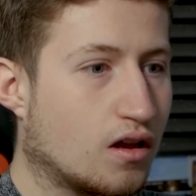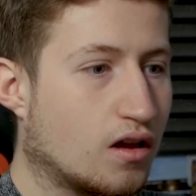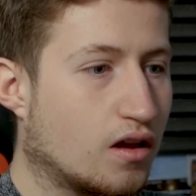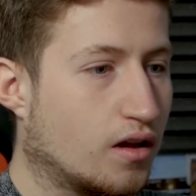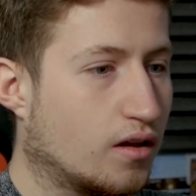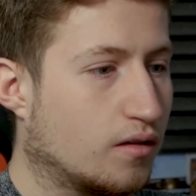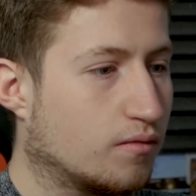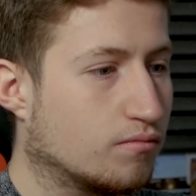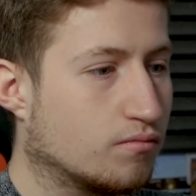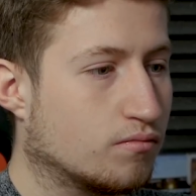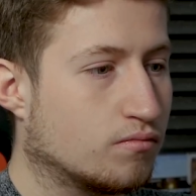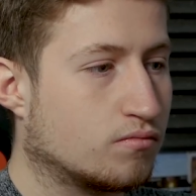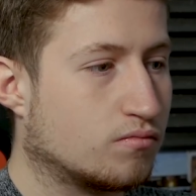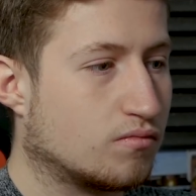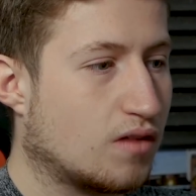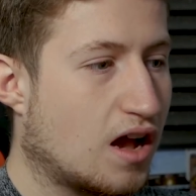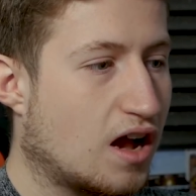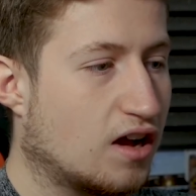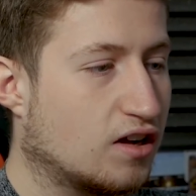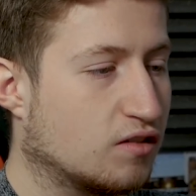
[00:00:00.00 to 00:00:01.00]
I
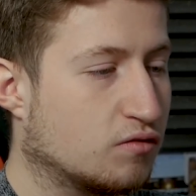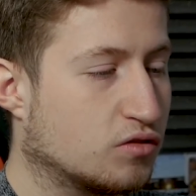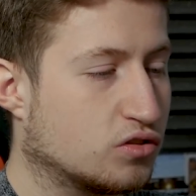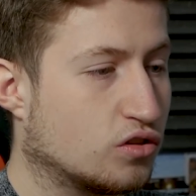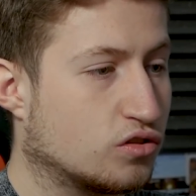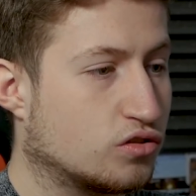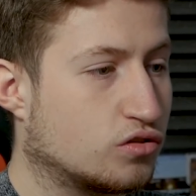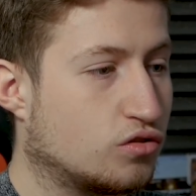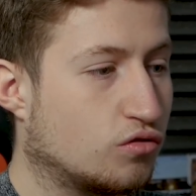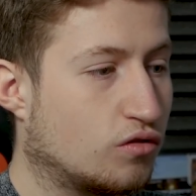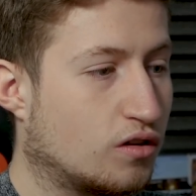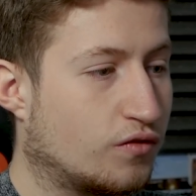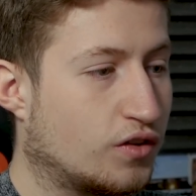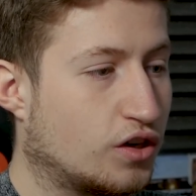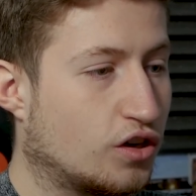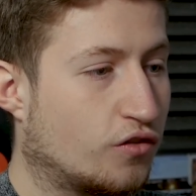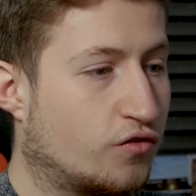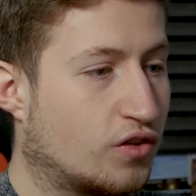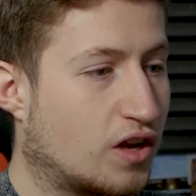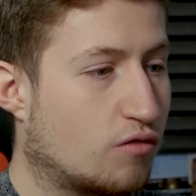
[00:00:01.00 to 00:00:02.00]
was just doing
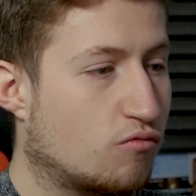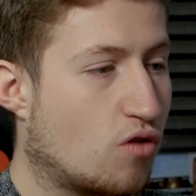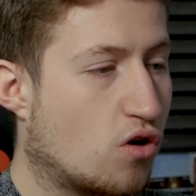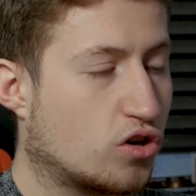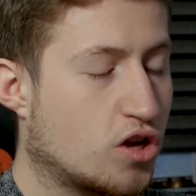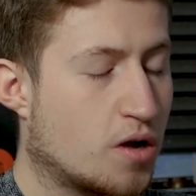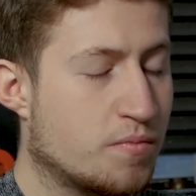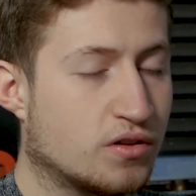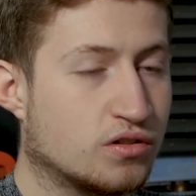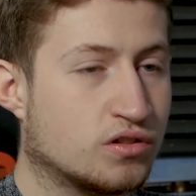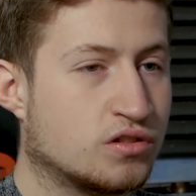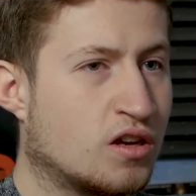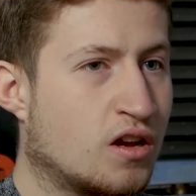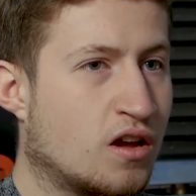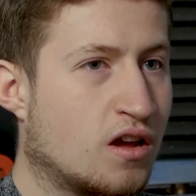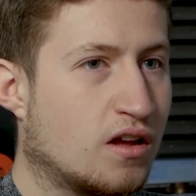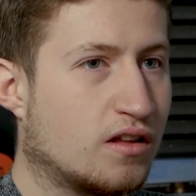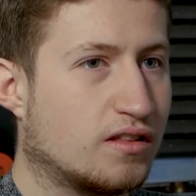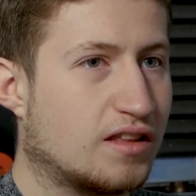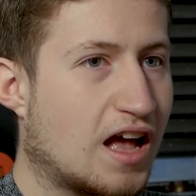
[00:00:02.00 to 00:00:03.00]
video for that one comment
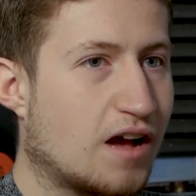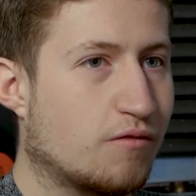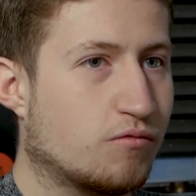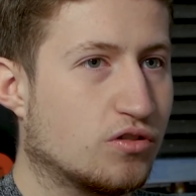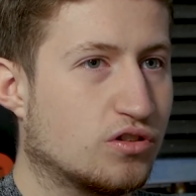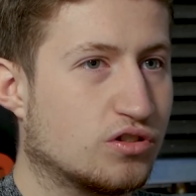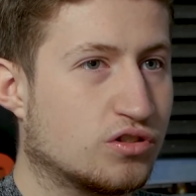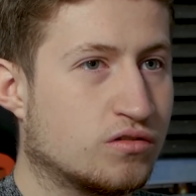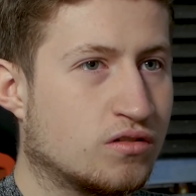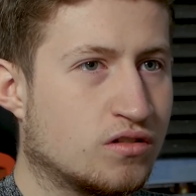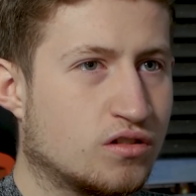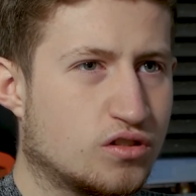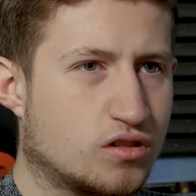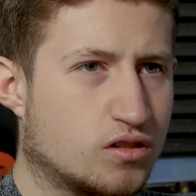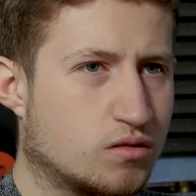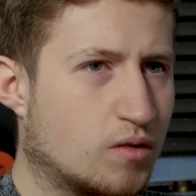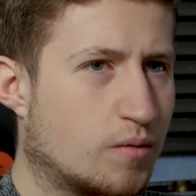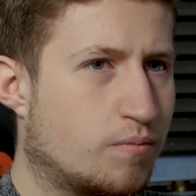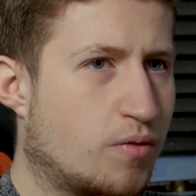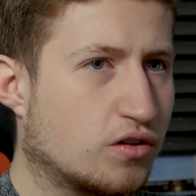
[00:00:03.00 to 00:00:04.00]
that was
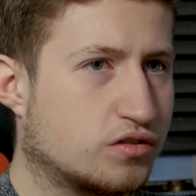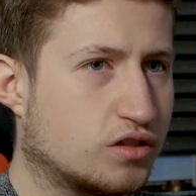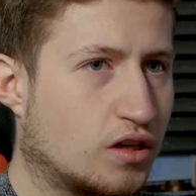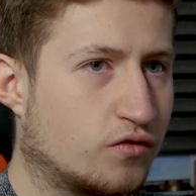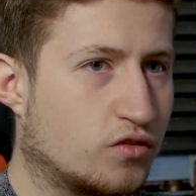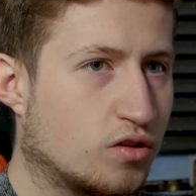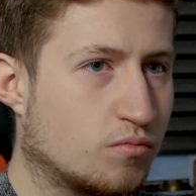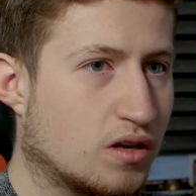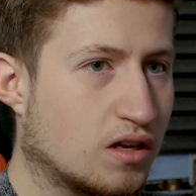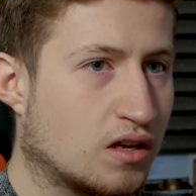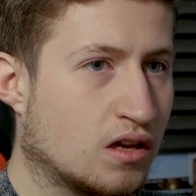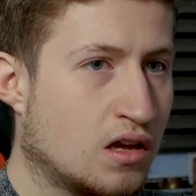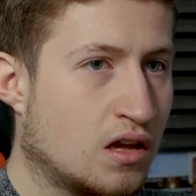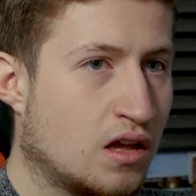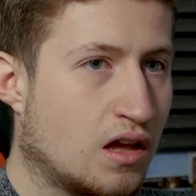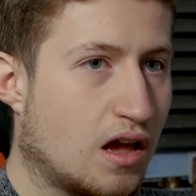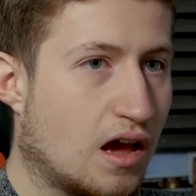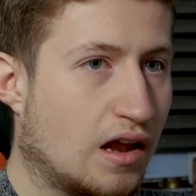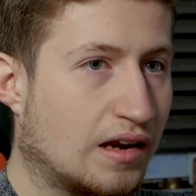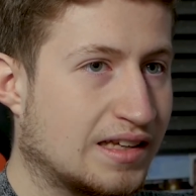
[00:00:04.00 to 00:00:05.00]
somewhat positive to me,
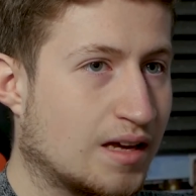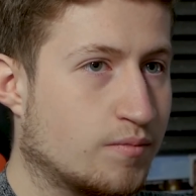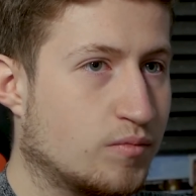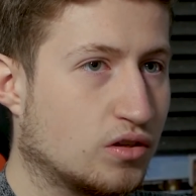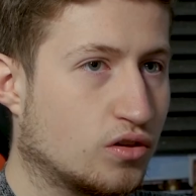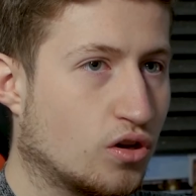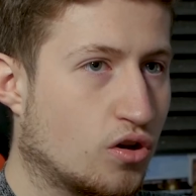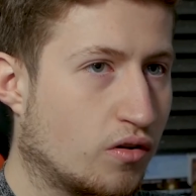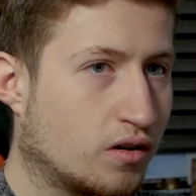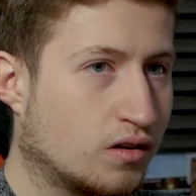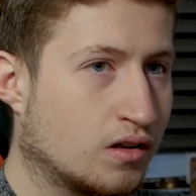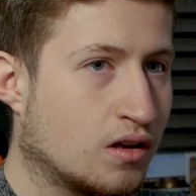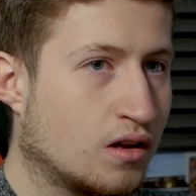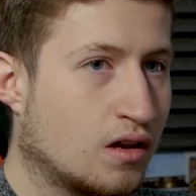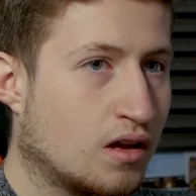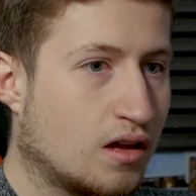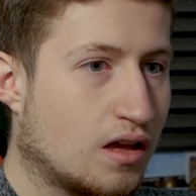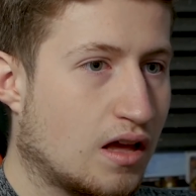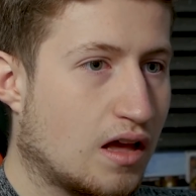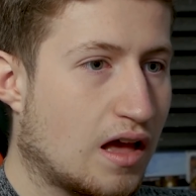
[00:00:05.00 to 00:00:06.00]
and it kept me going.
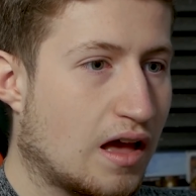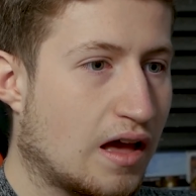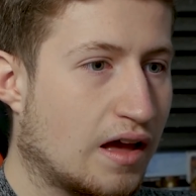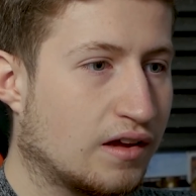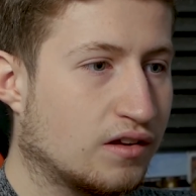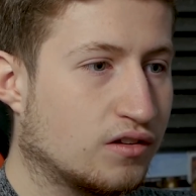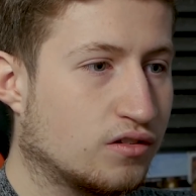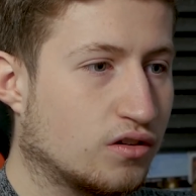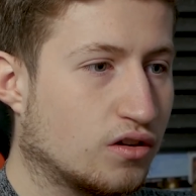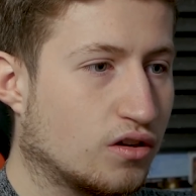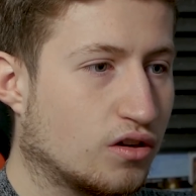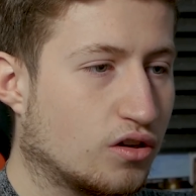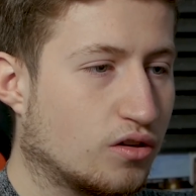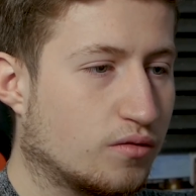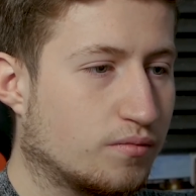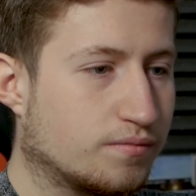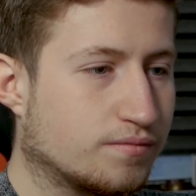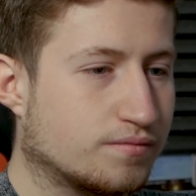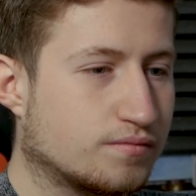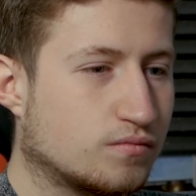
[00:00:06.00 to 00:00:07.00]
And
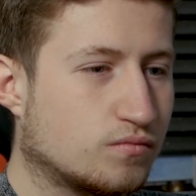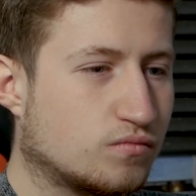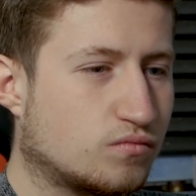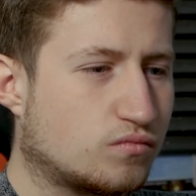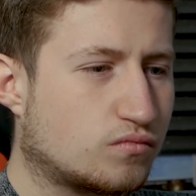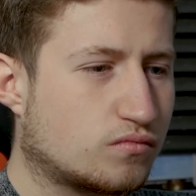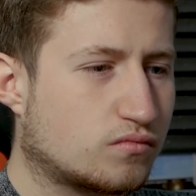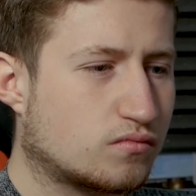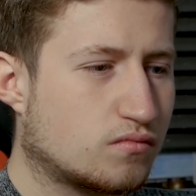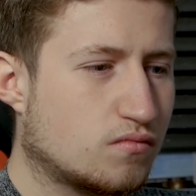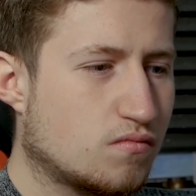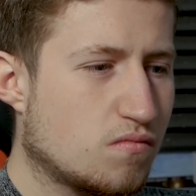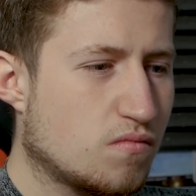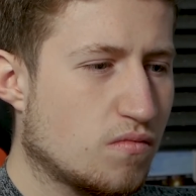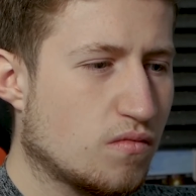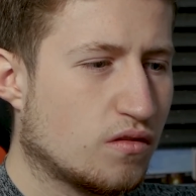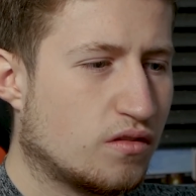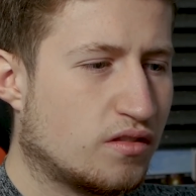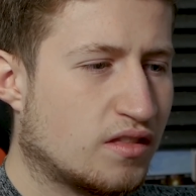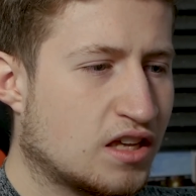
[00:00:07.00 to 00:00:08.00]

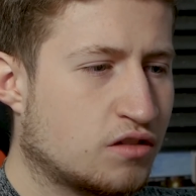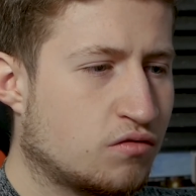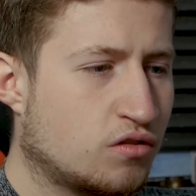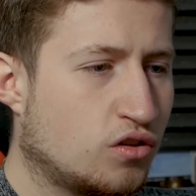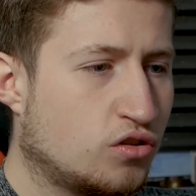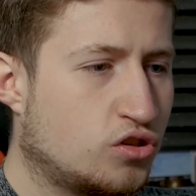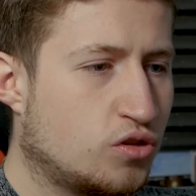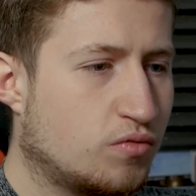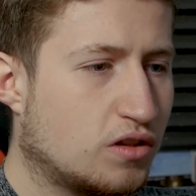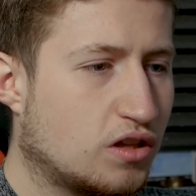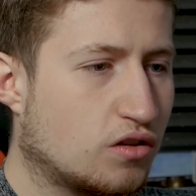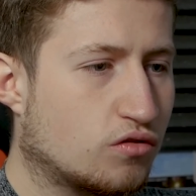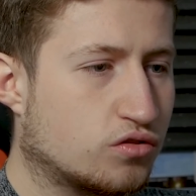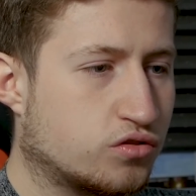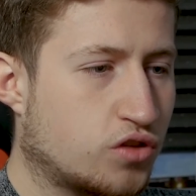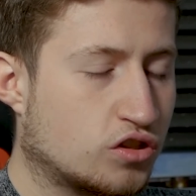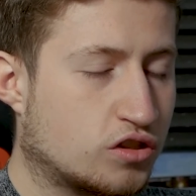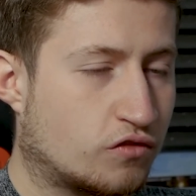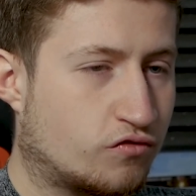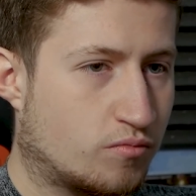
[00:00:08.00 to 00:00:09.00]
that's why YouTube really all
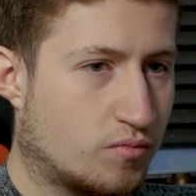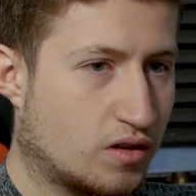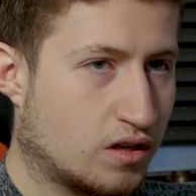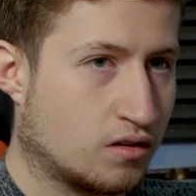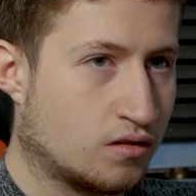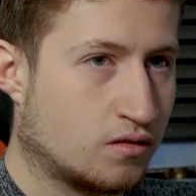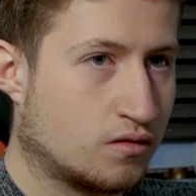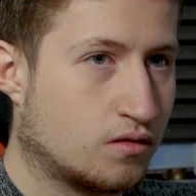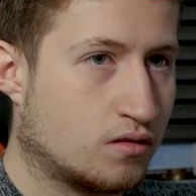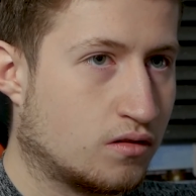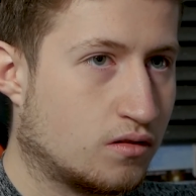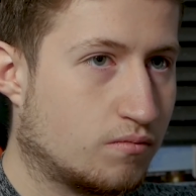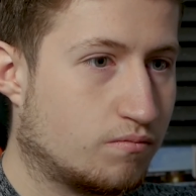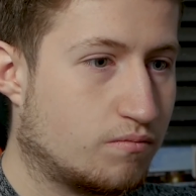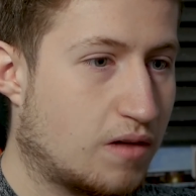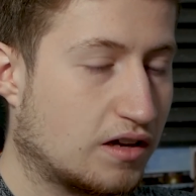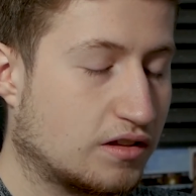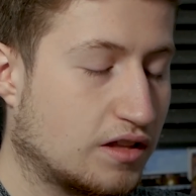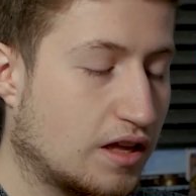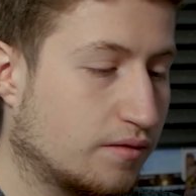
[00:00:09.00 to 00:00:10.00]
started for me
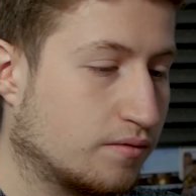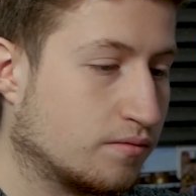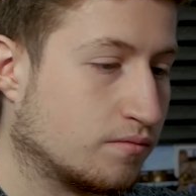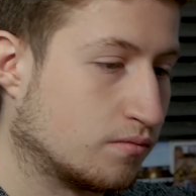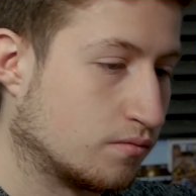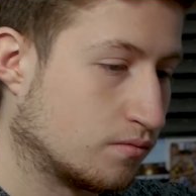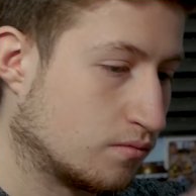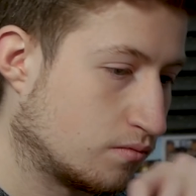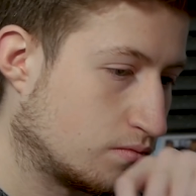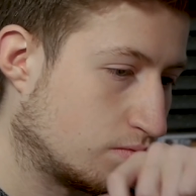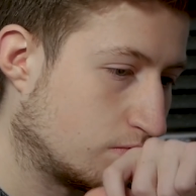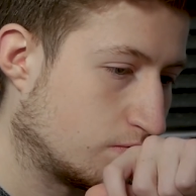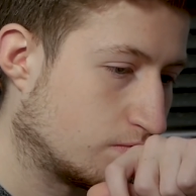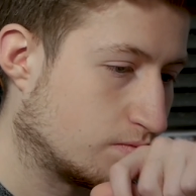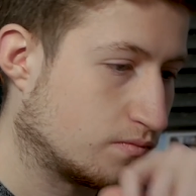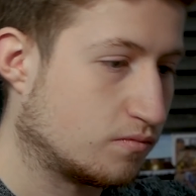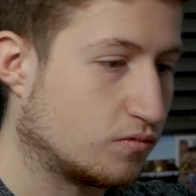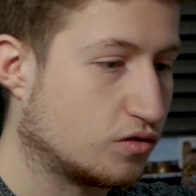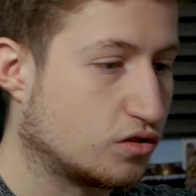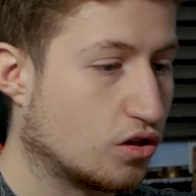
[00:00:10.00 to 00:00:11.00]
back then.
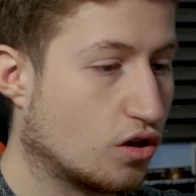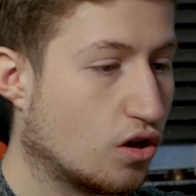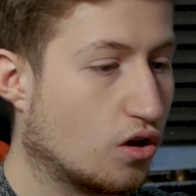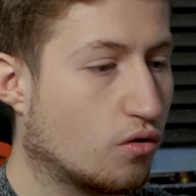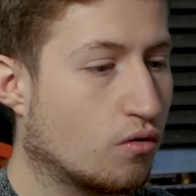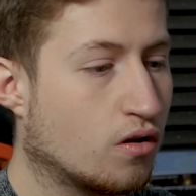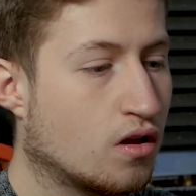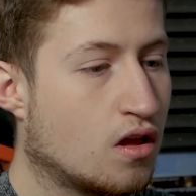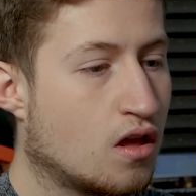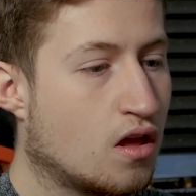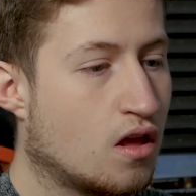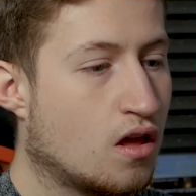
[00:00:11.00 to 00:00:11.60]
So